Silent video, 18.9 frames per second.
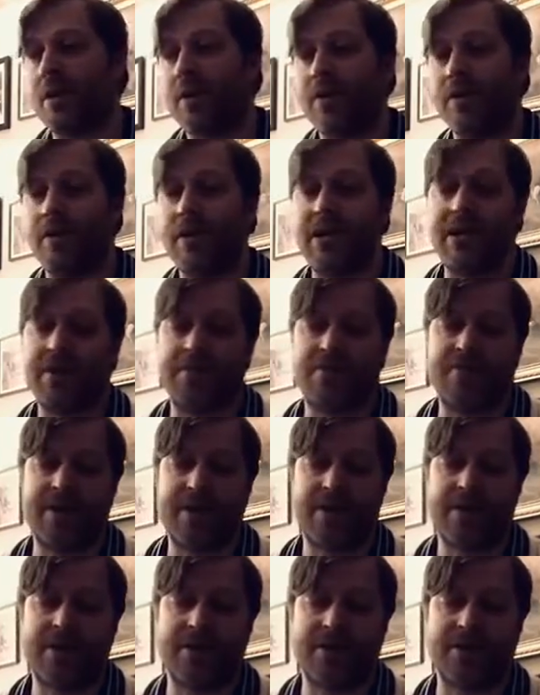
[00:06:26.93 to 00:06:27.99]
the
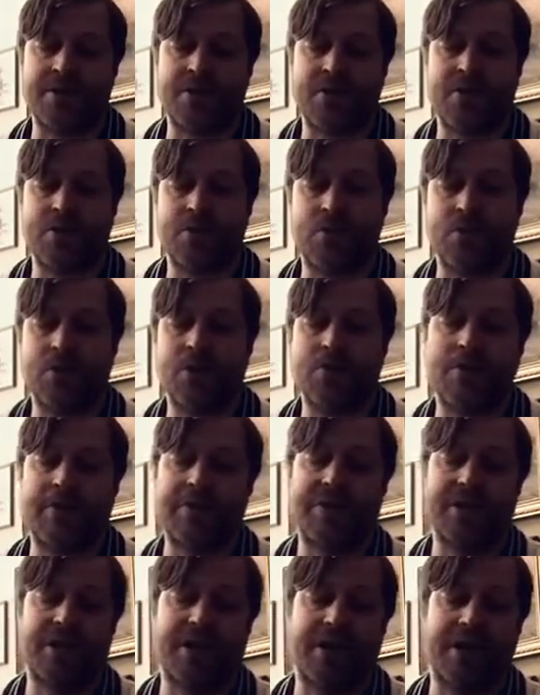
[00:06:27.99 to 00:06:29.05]
Confederates know the woods. We've been
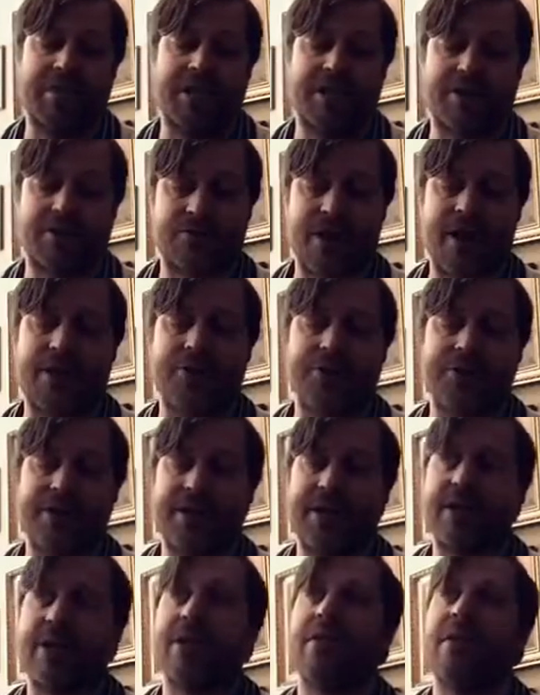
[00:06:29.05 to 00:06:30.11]
talking about strategy
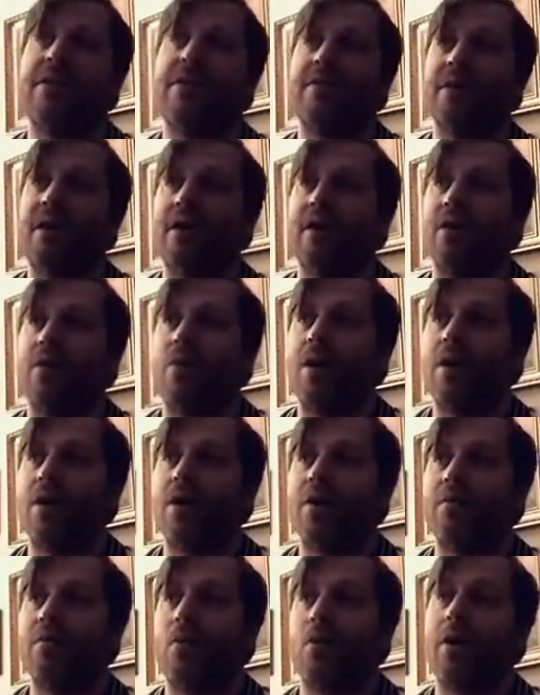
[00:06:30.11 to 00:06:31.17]
again, and
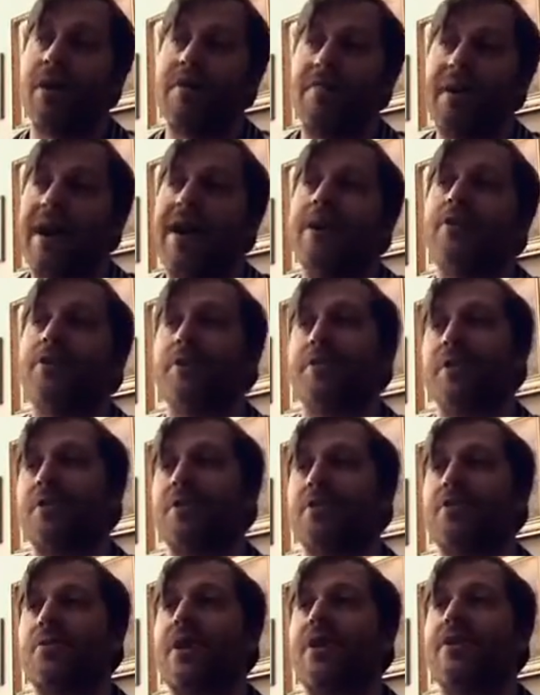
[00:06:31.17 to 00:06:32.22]
or advantages, not just
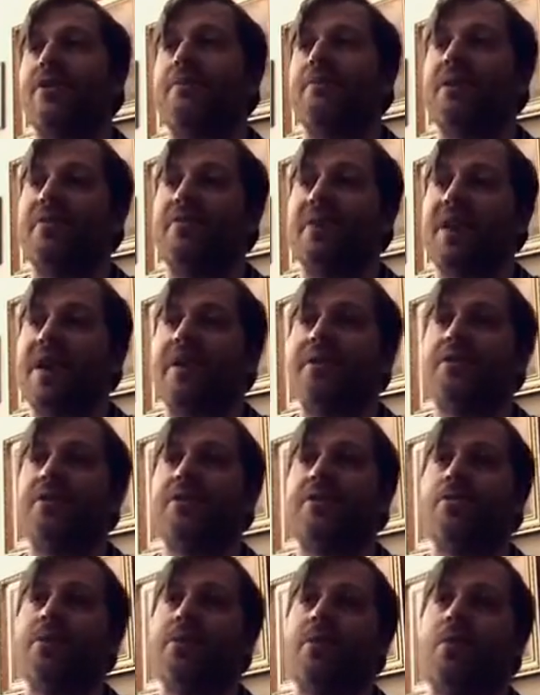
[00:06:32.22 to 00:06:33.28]
strategy, but advantages.
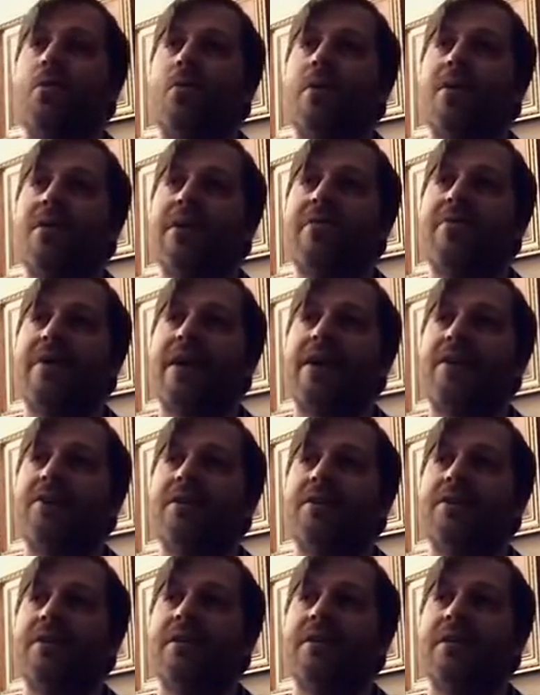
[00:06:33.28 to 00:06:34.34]
And we know one of the advantages
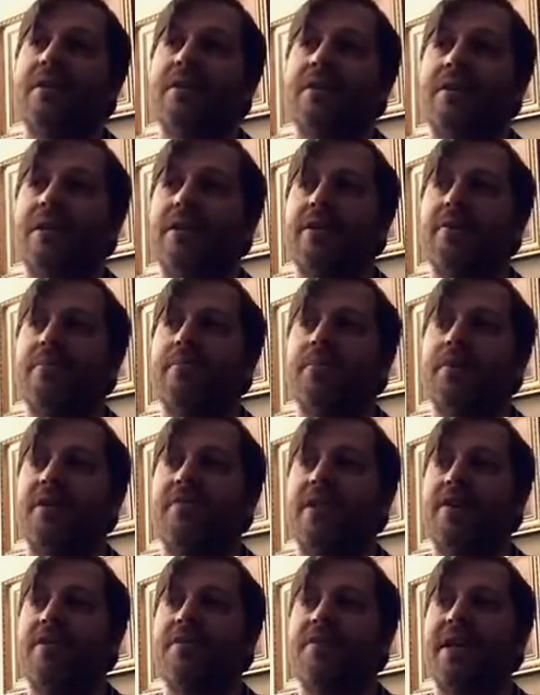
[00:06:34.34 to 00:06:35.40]
that the
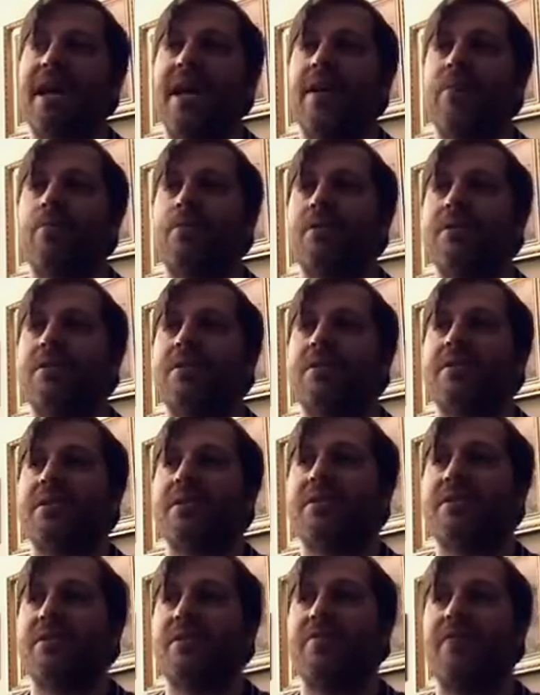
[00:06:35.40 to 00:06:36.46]
Confederacy had was, since
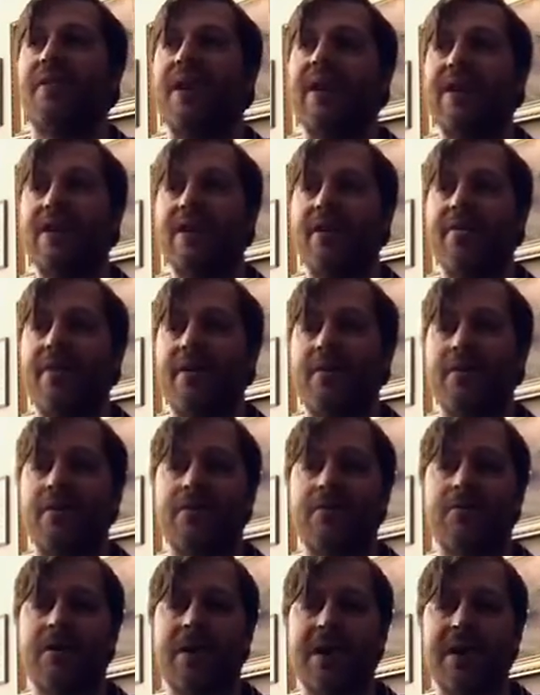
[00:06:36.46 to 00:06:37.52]
they're fighting on their
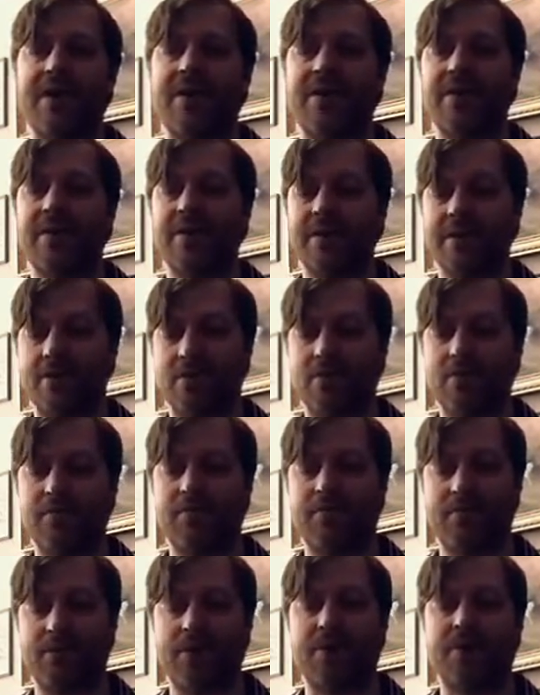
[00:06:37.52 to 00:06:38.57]
home land and their home
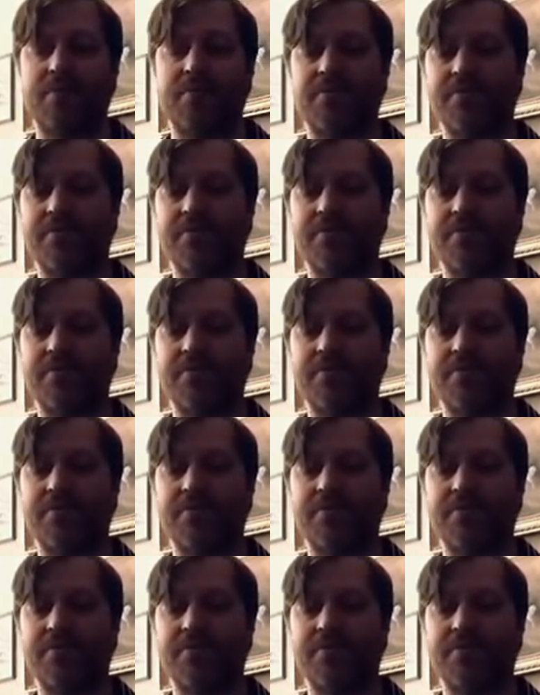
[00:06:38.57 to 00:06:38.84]
turf,